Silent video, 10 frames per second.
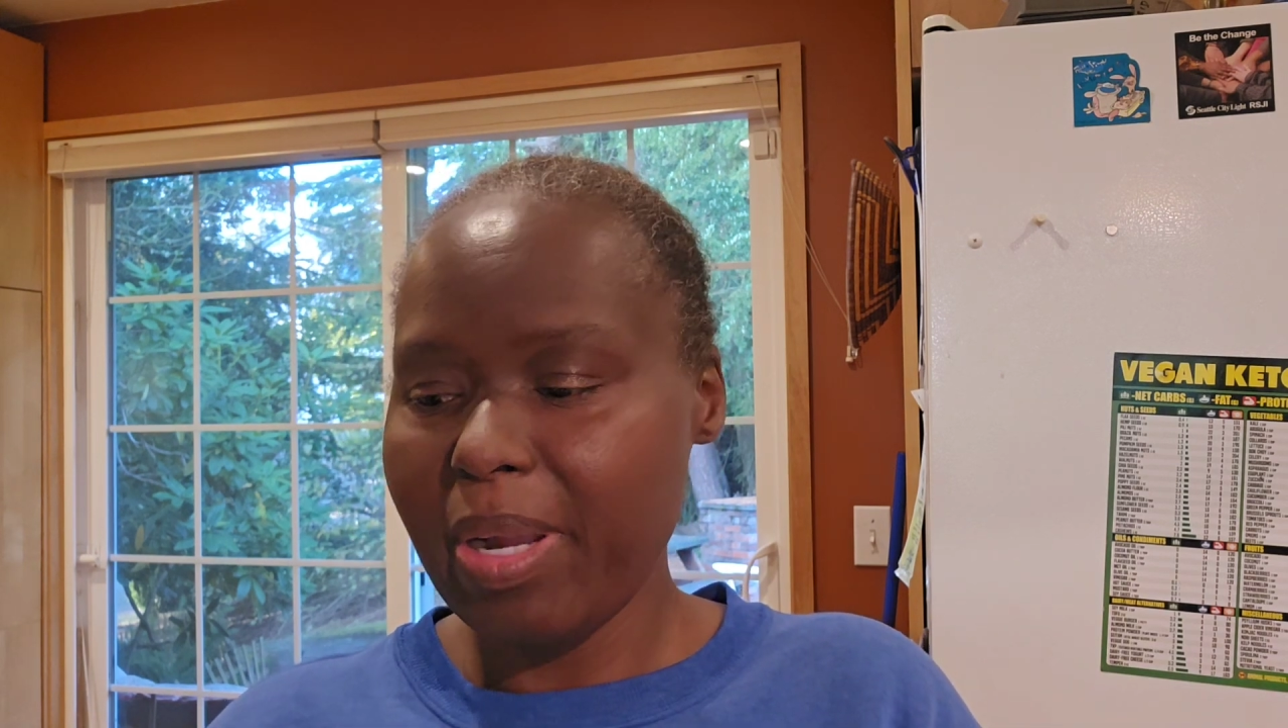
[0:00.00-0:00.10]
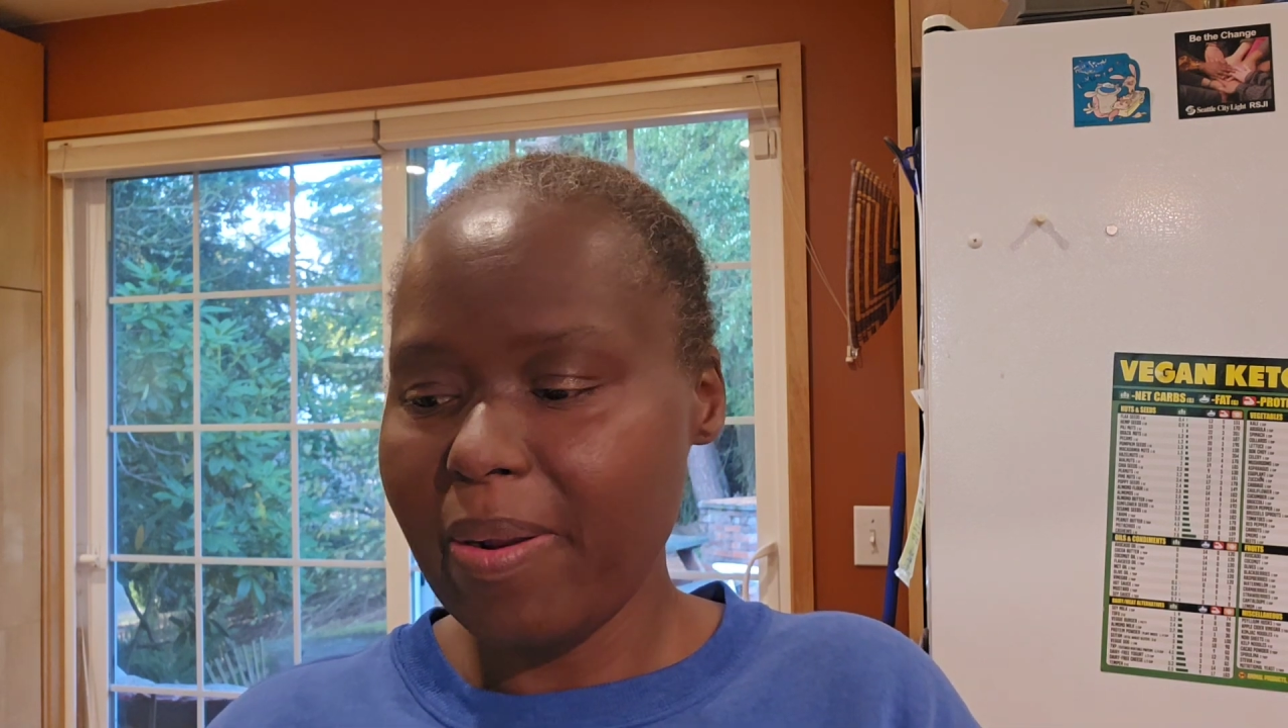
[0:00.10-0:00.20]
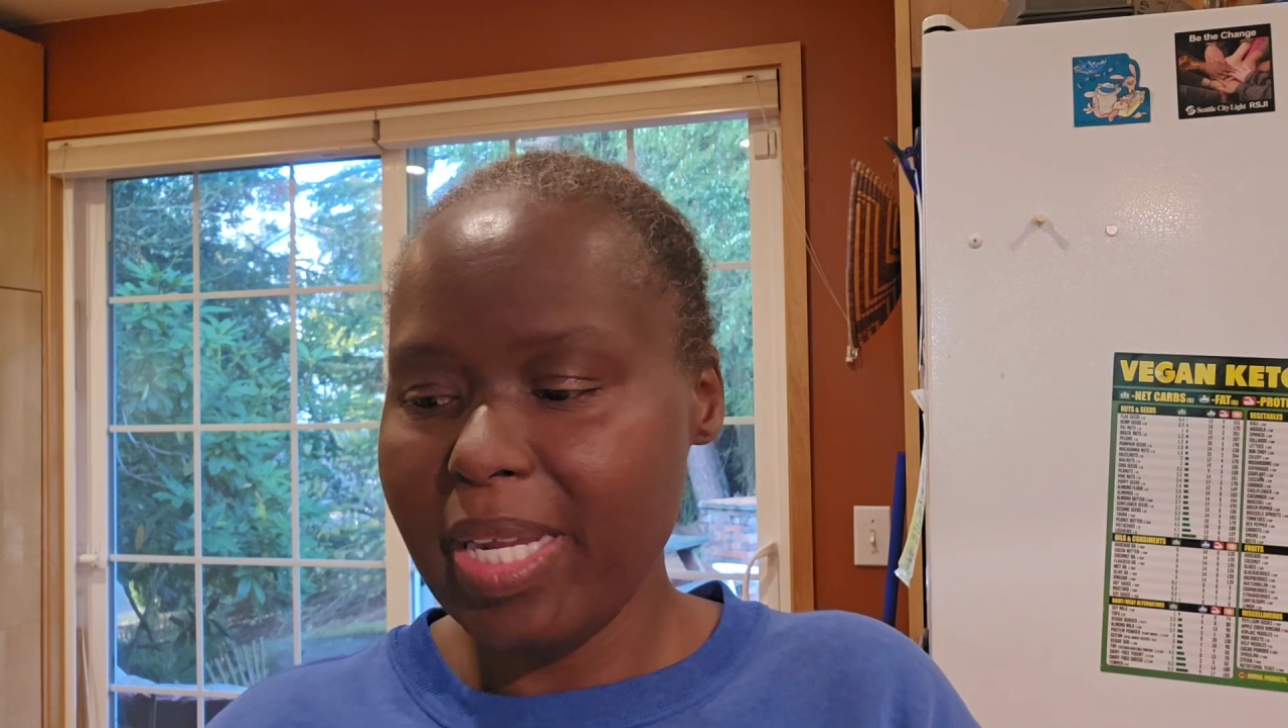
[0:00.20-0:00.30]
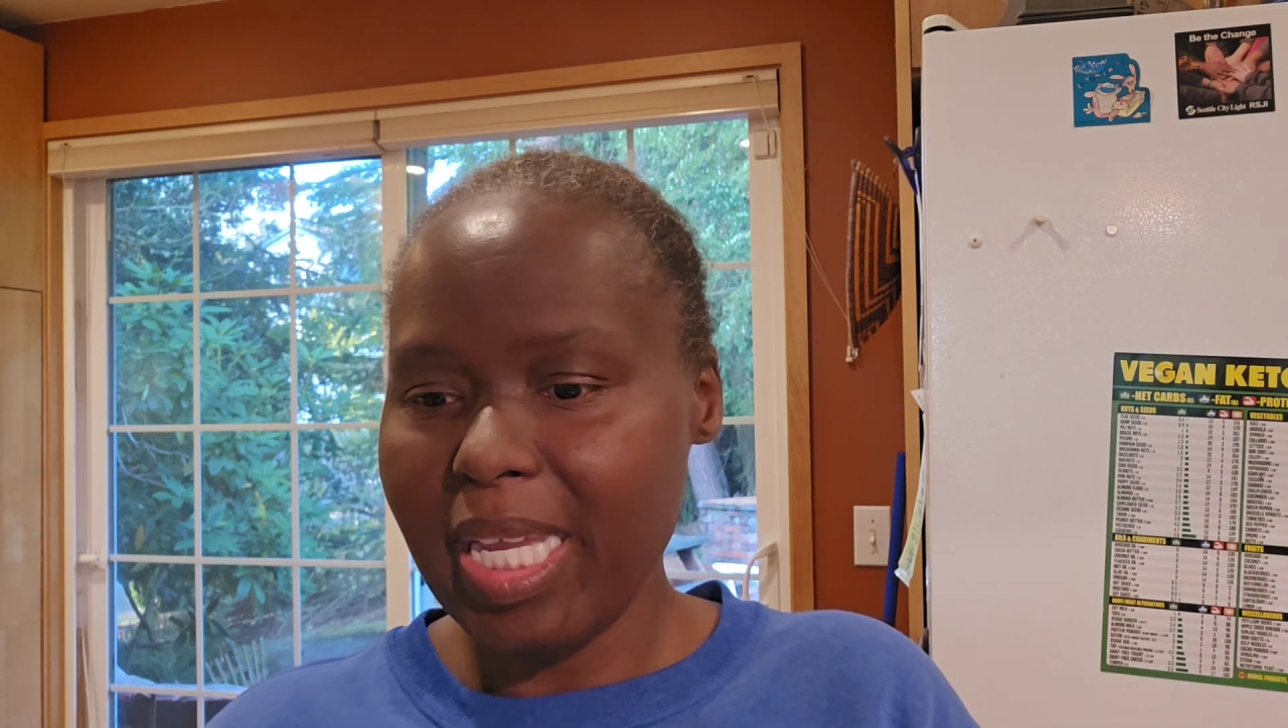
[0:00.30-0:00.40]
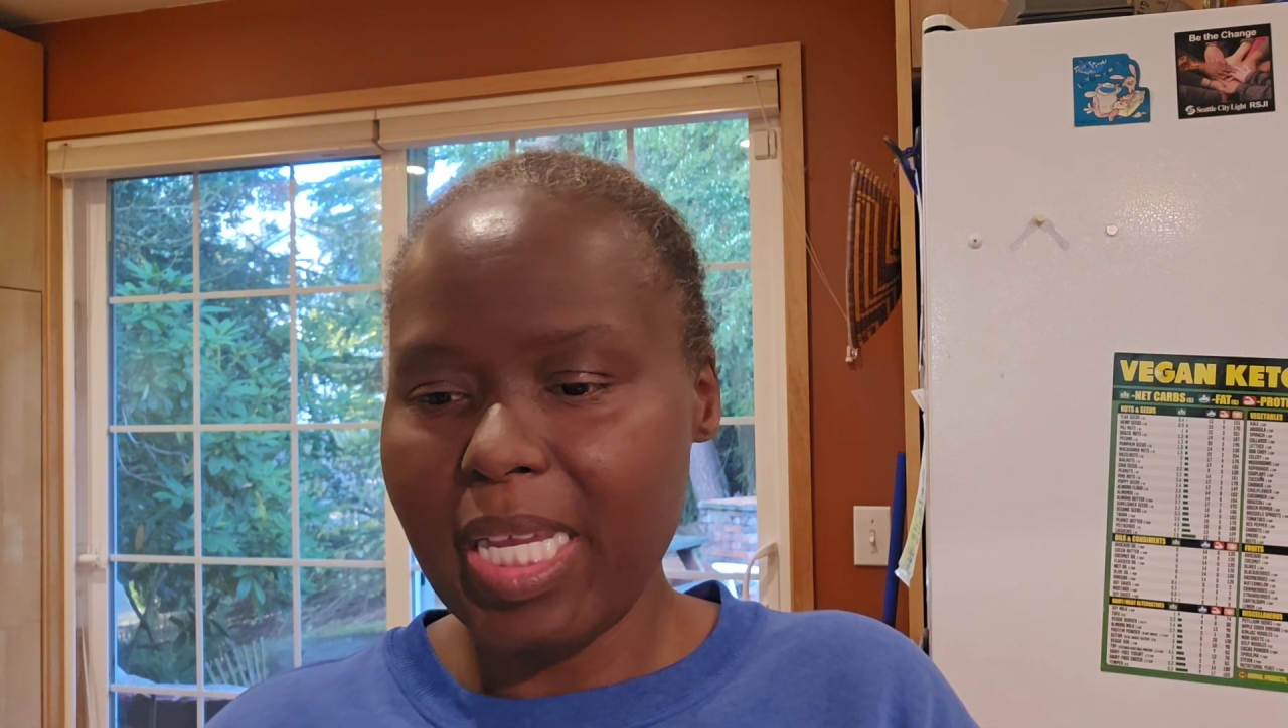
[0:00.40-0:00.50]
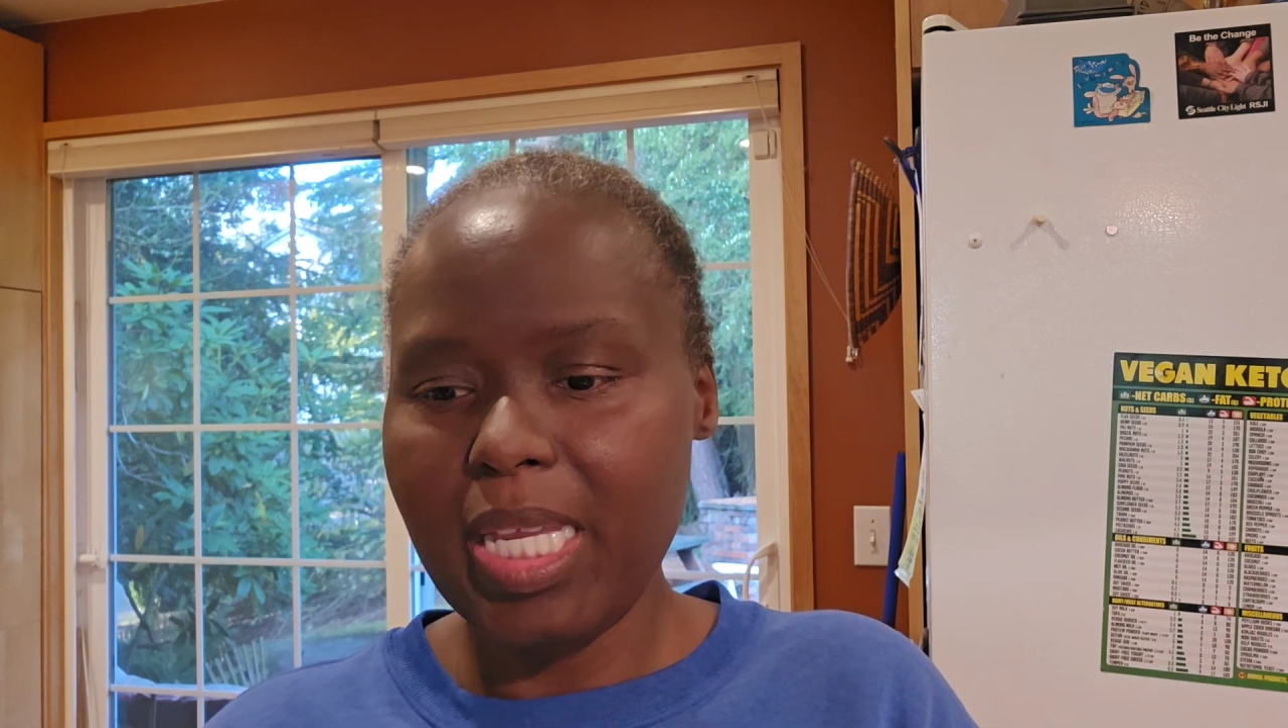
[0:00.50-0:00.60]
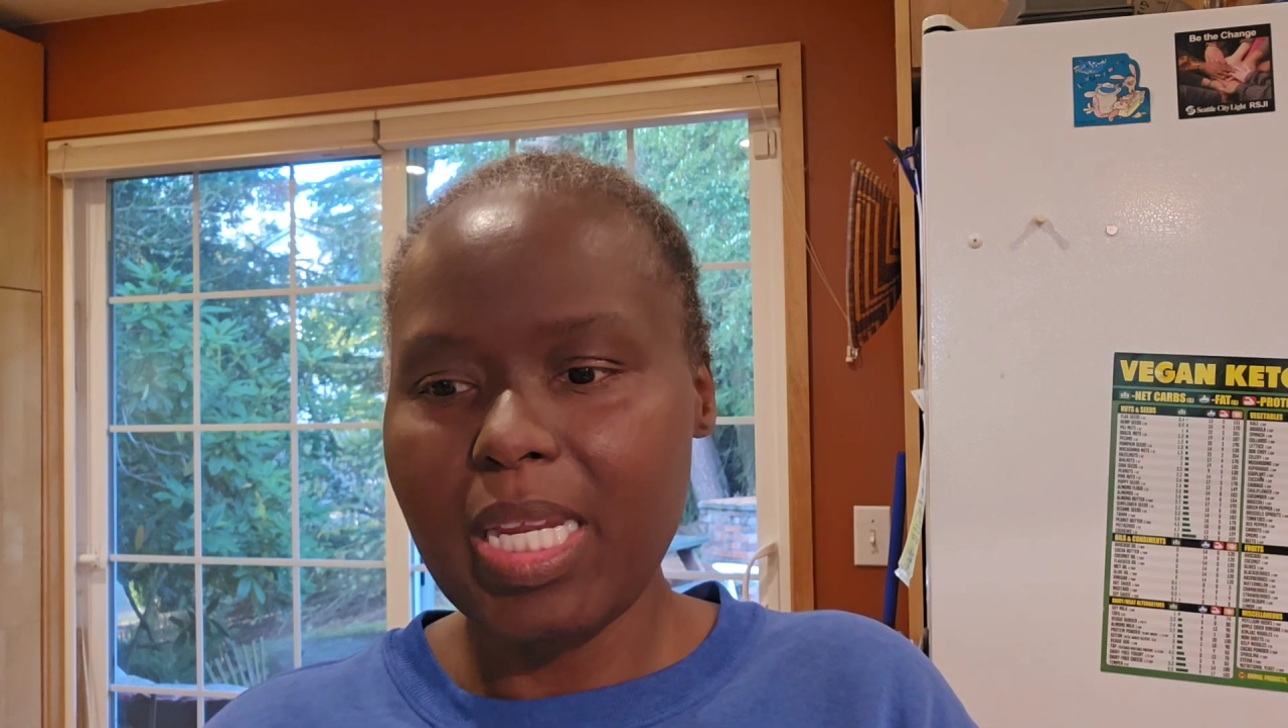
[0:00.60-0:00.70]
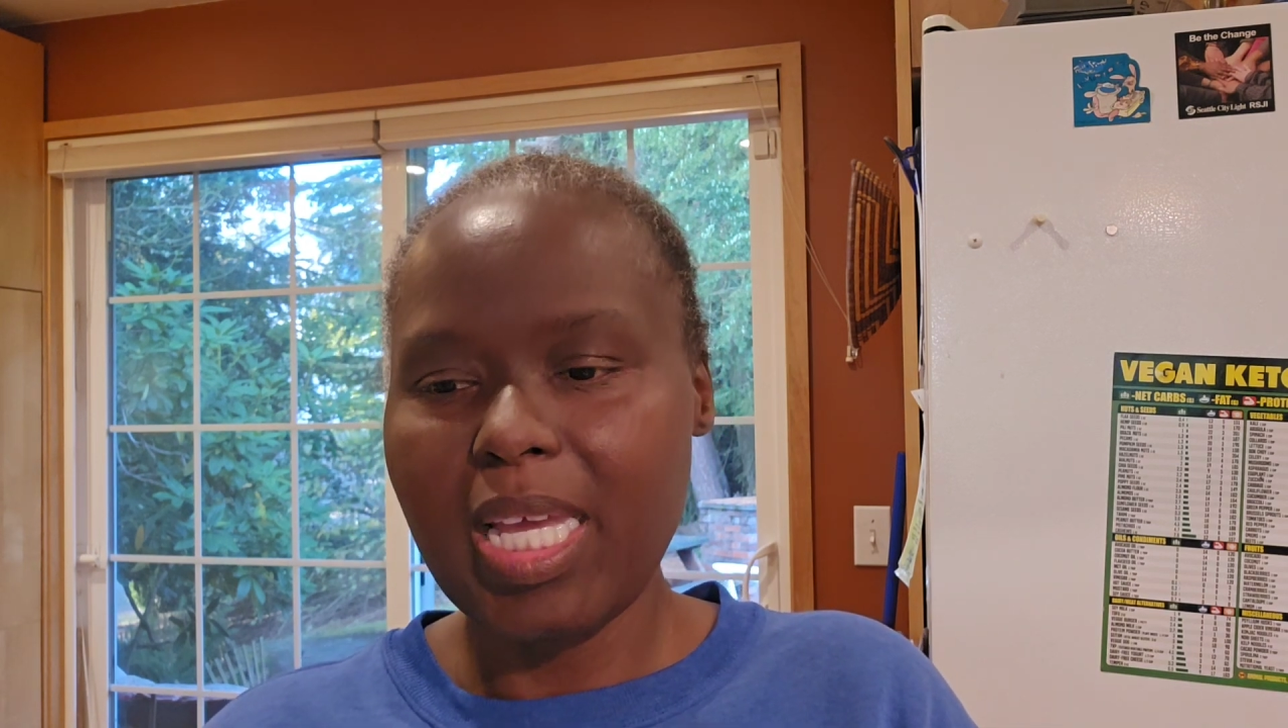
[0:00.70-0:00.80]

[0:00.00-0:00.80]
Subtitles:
marinating,